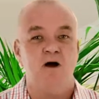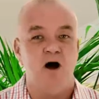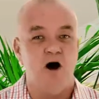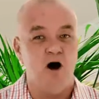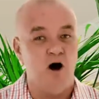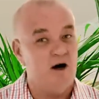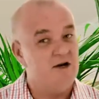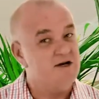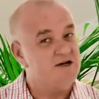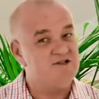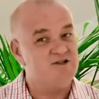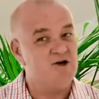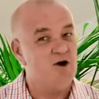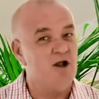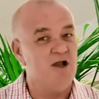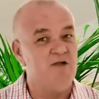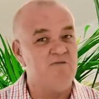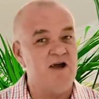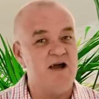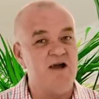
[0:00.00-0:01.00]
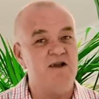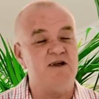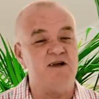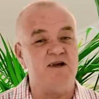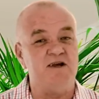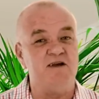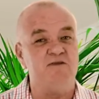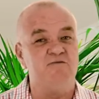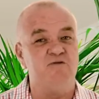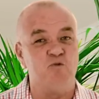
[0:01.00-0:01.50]
Hi, it's Col Levander
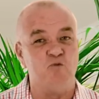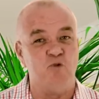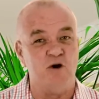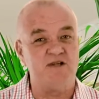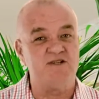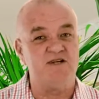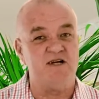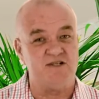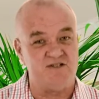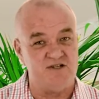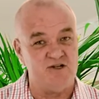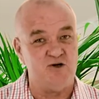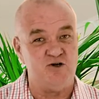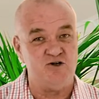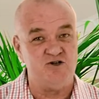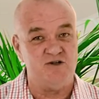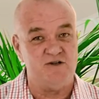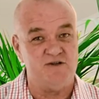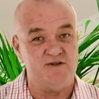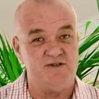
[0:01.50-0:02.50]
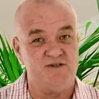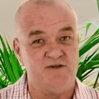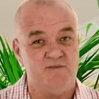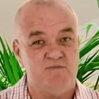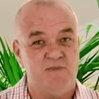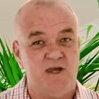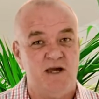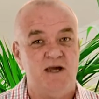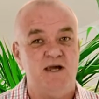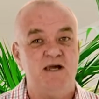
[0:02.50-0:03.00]
here from RecTech Solutions.
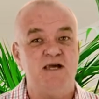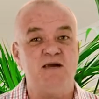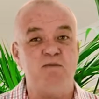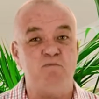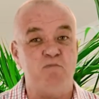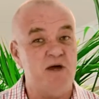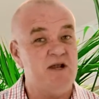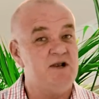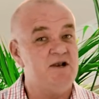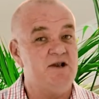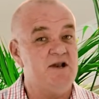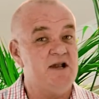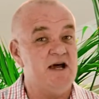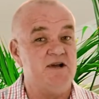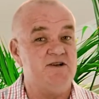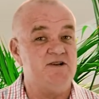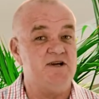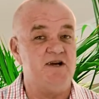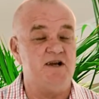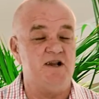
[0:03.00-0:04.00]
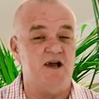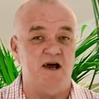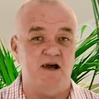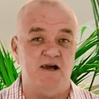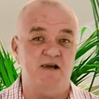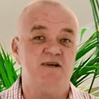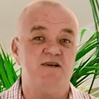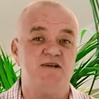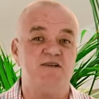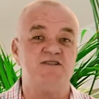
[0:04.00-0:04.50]
Embedded in our
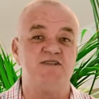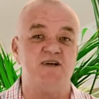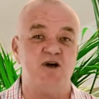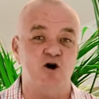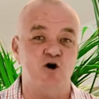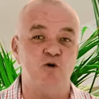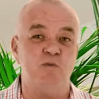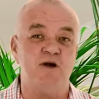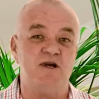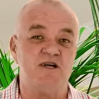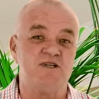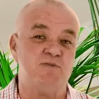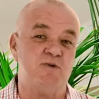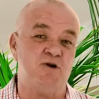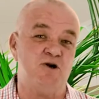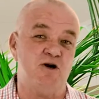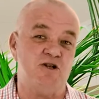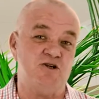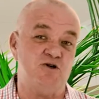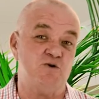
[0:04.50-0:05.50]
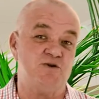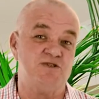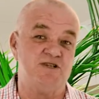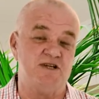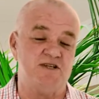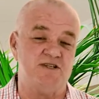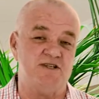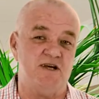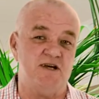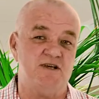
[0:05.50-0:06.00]
DNA is to help expedite your
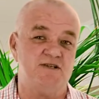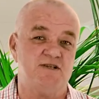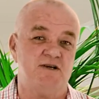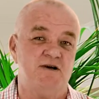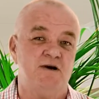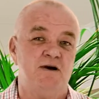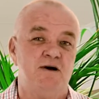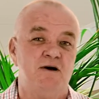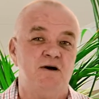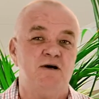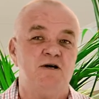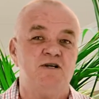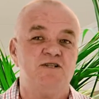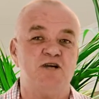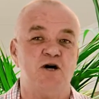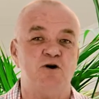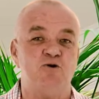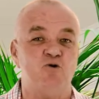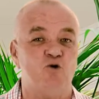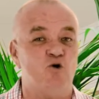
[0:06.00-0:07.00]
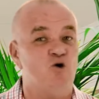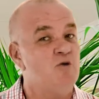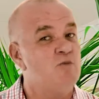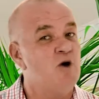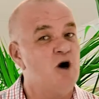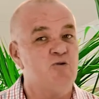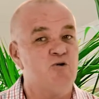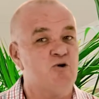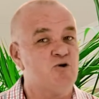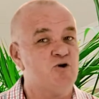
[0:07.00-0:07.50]
success. So to all
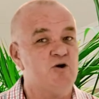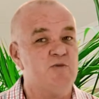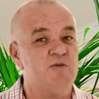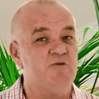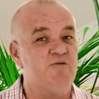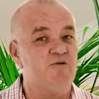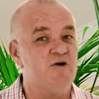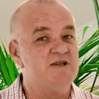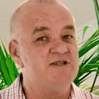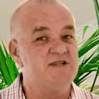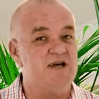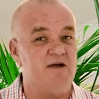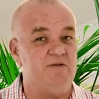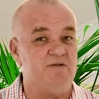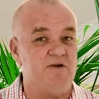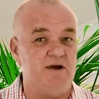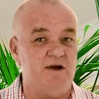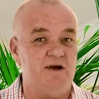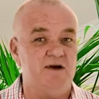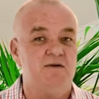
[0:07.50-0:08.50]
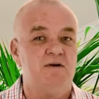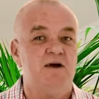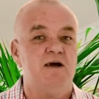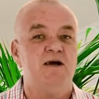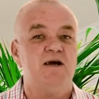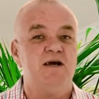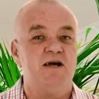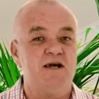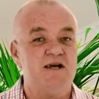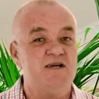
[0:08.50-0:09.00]
my recruitment friends out there,
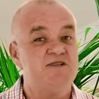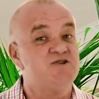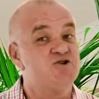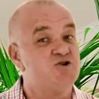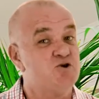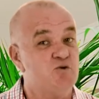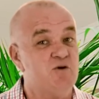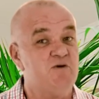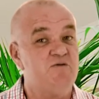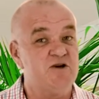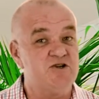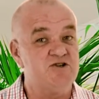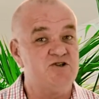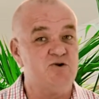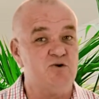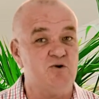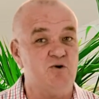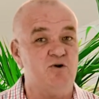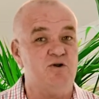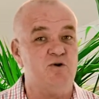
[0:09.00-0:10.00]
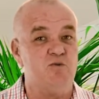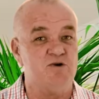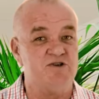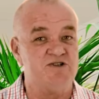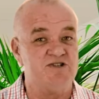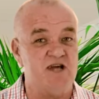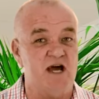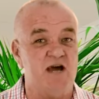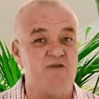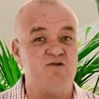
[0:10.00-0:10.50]
here's a terrific tool that will
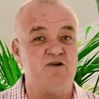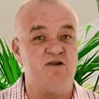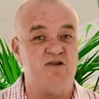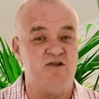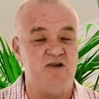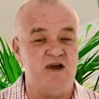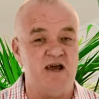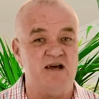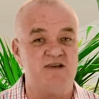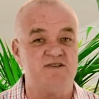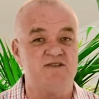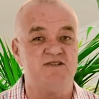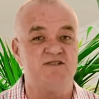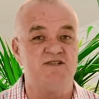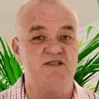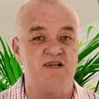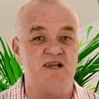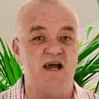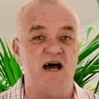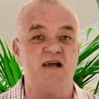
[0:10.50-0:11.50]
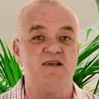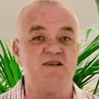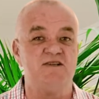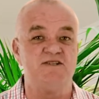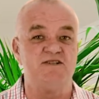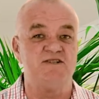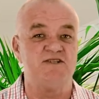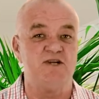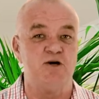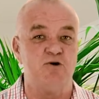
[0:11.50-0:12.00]
save you thousands in
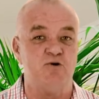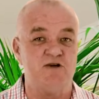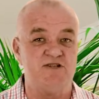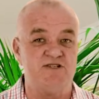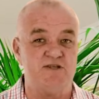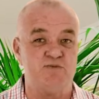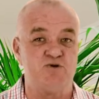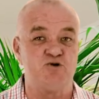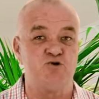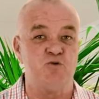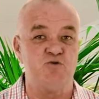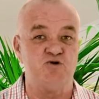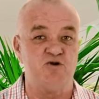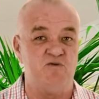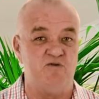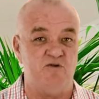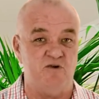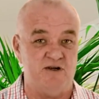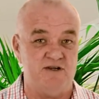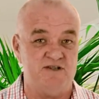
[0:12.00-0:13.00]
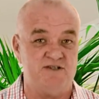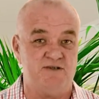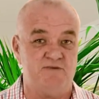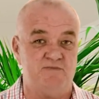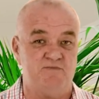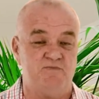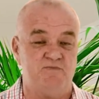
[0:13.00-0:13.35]
unnecessary subscription fees.